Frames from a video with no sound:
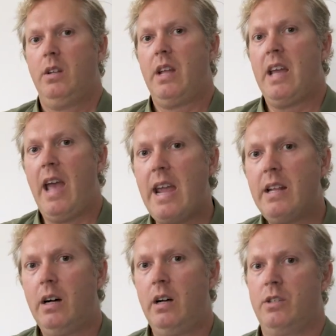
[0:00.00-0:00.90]
They
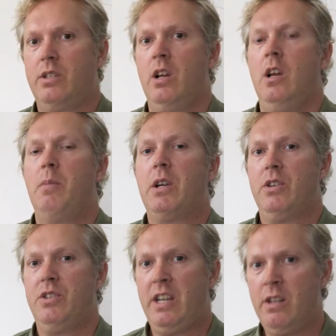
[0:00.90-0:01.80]
hate us
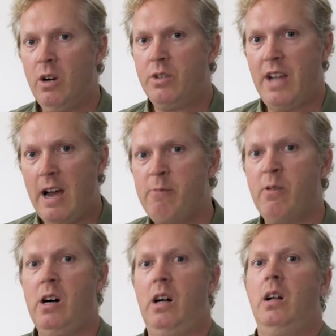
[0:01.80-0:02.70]
because they know damn
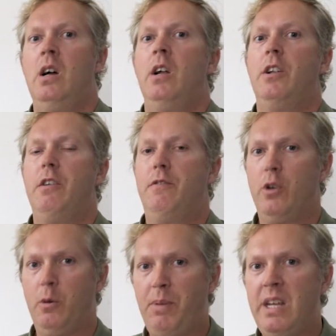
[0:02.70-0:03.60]
well that if
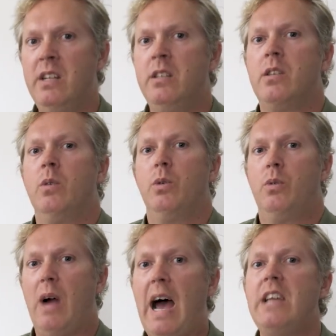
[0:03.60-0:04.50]
Europeans would
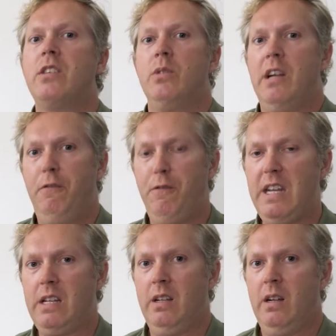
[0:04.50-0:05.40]
rise to their
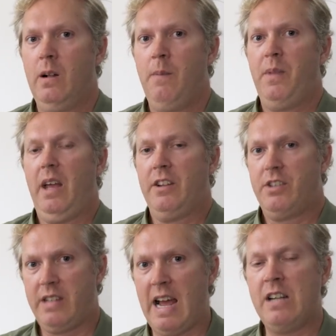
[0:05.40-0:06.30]
feet and
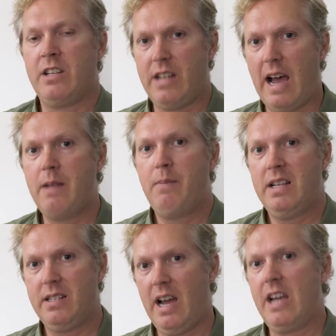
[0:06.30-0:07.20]
stand side by
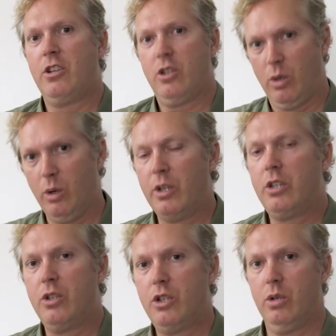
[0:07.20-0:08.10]
side, shoulder
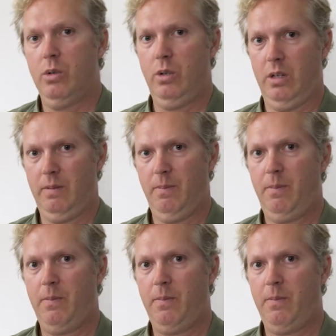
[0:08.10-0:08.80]
to shoulder,